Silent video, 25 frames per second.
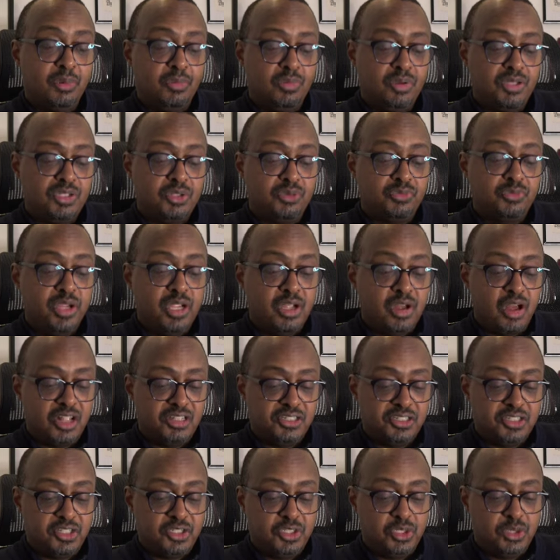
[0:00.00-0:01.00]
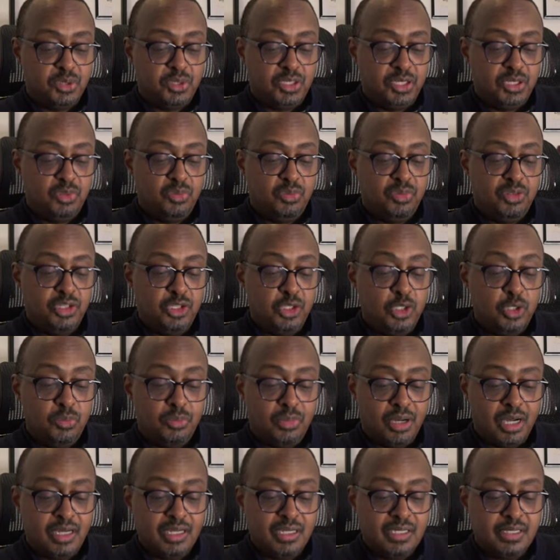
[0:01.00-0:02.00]
was reconstituted with new
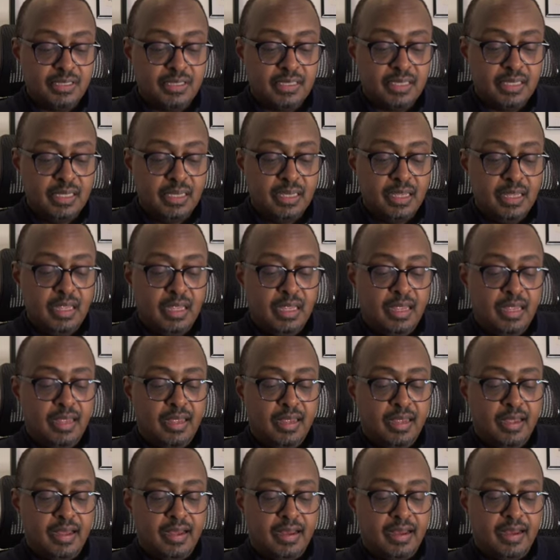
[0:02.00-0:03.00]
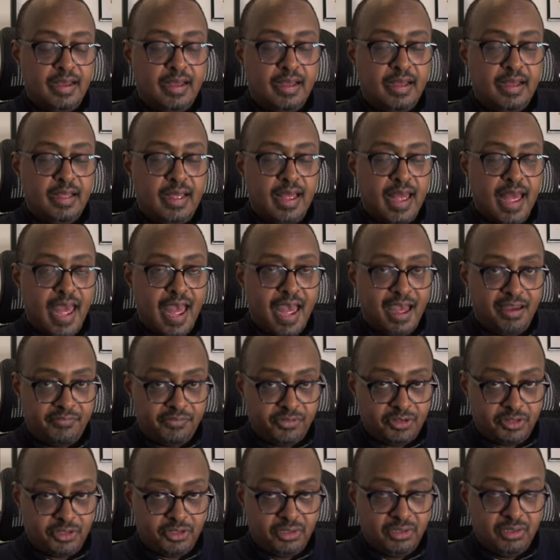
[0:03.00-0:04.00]
monks
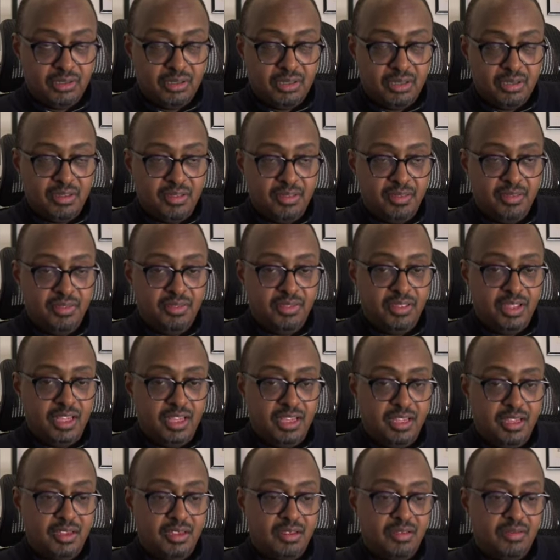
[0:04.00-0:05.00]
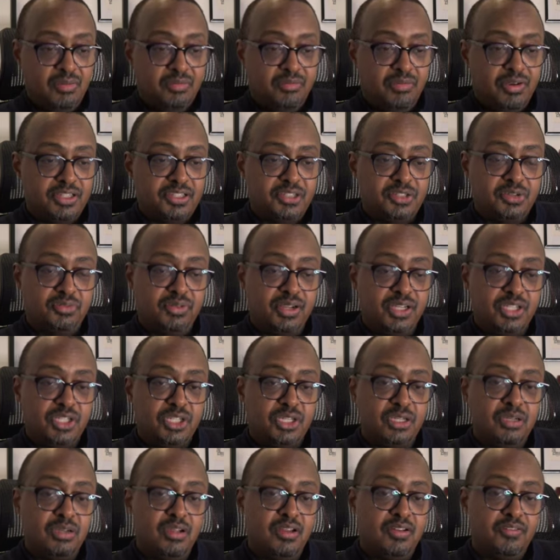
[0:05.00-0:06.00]
after the
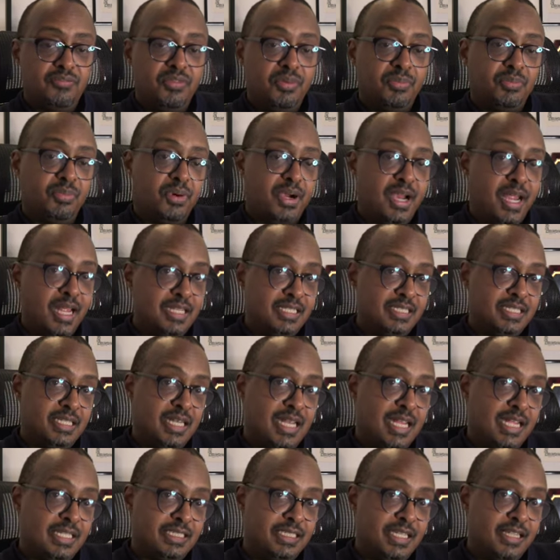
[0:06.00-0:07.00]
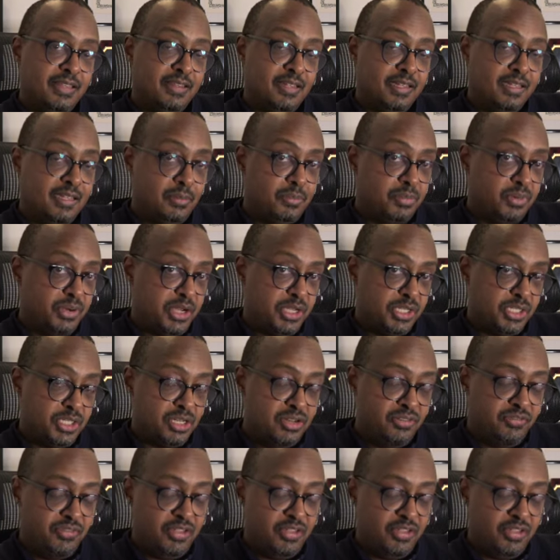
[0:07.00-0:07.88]
restoration of Emperor Haile Selassie and the liberation of